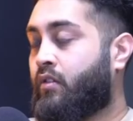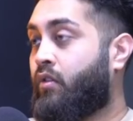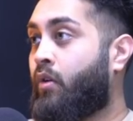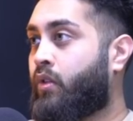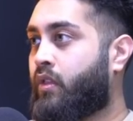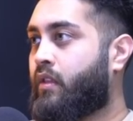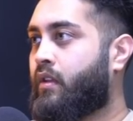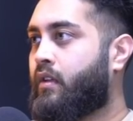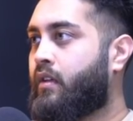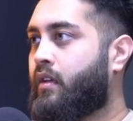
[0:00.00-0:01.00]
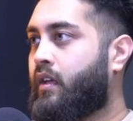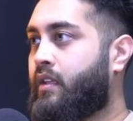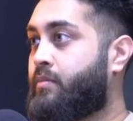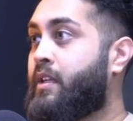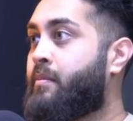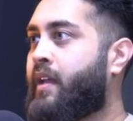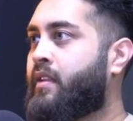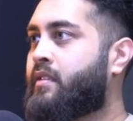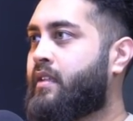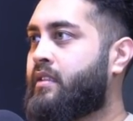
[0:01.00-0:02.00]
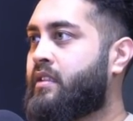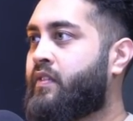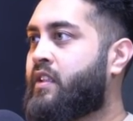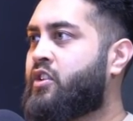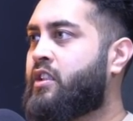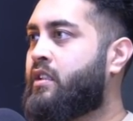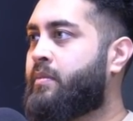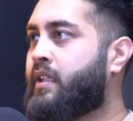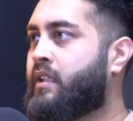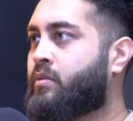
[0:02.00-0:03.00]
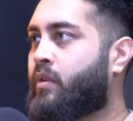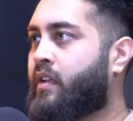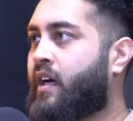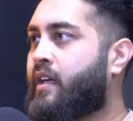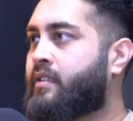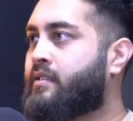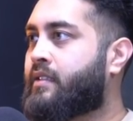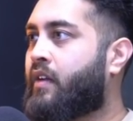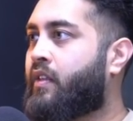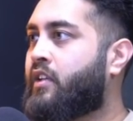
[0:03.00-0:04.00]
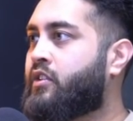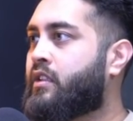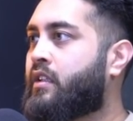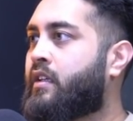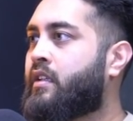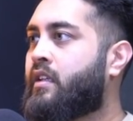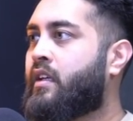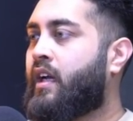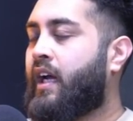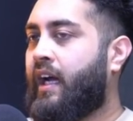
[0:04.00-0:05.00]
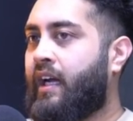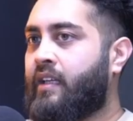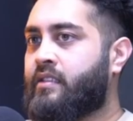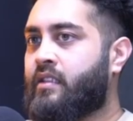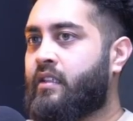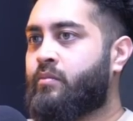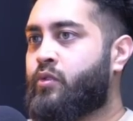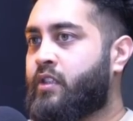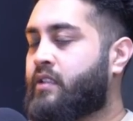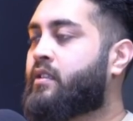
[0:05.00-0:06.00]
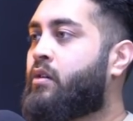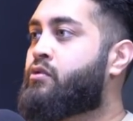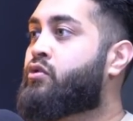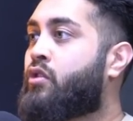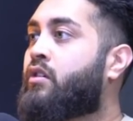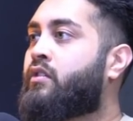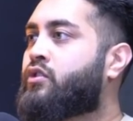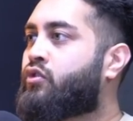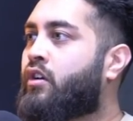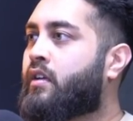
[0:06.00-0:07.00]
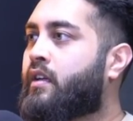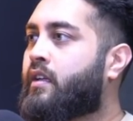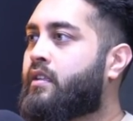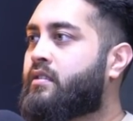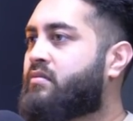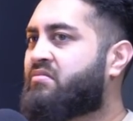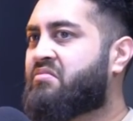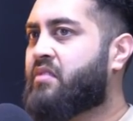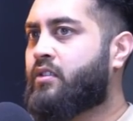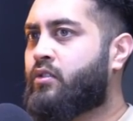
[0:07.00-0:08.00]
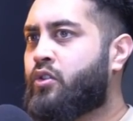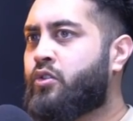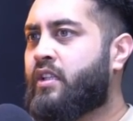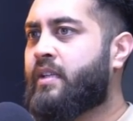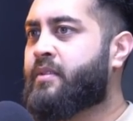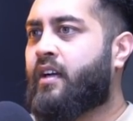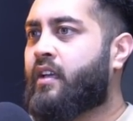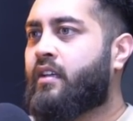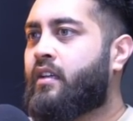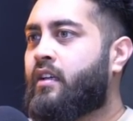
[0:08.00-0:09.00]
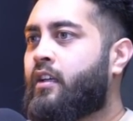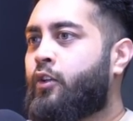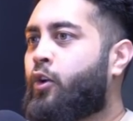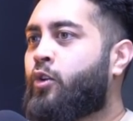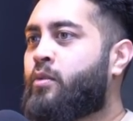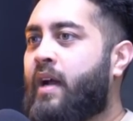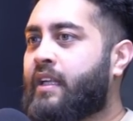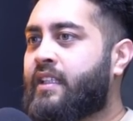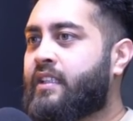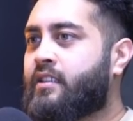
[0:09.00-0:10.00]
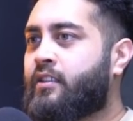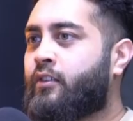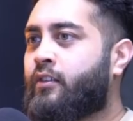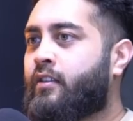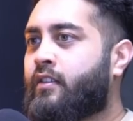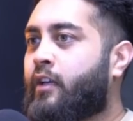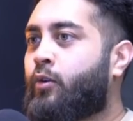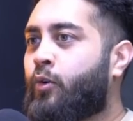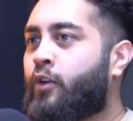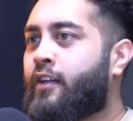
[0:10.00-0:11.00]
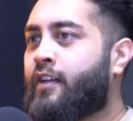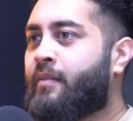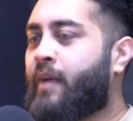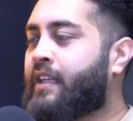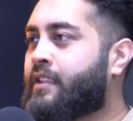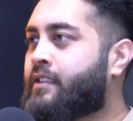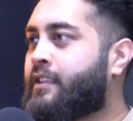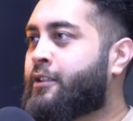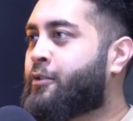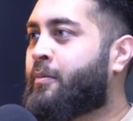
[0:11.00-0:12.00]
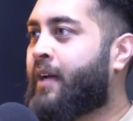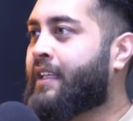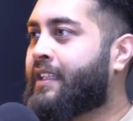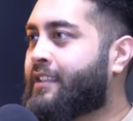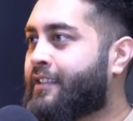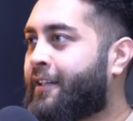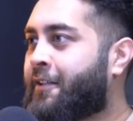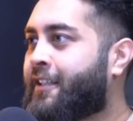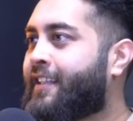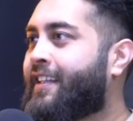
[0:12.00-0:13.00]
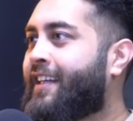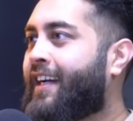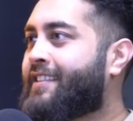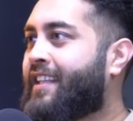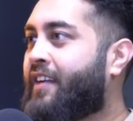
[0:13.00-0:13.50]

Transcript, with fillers: the growth, it's been immense, and even the GDP is one of the highest in South Asia, and it's just going stronger and stronger, and it's huge leaps. Like, you go to Bangladesh and they call Bangladesh digital Bangladesh now, as